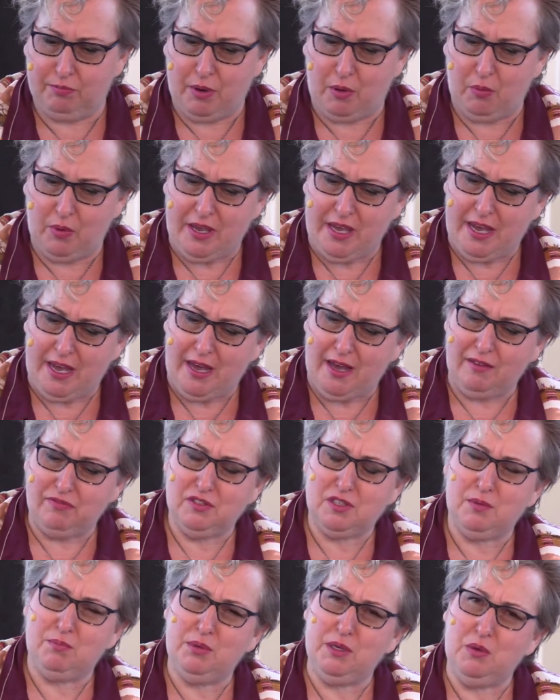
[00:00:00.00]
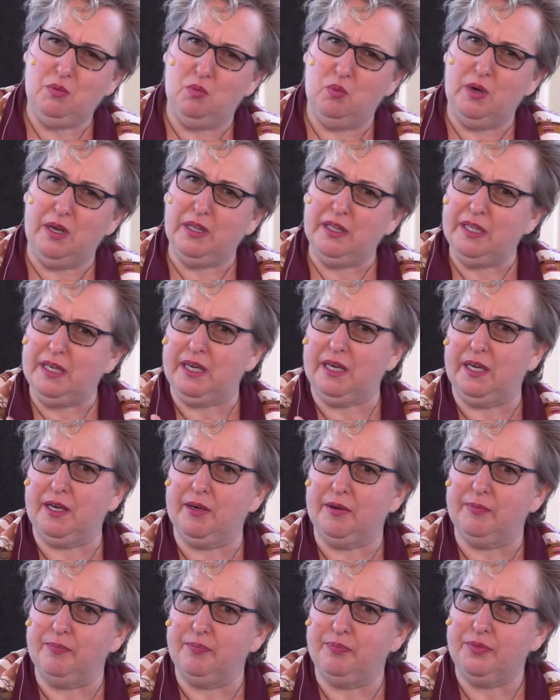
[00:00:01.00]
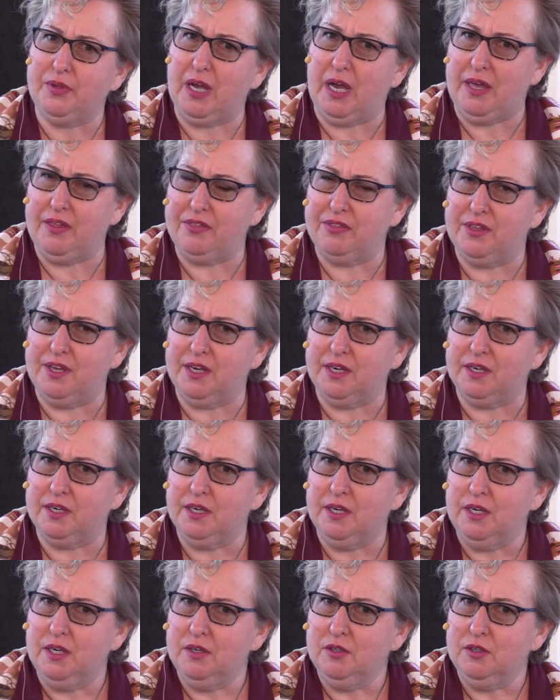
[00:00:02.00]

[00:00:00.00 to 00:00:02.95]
but we have to be willing, I think,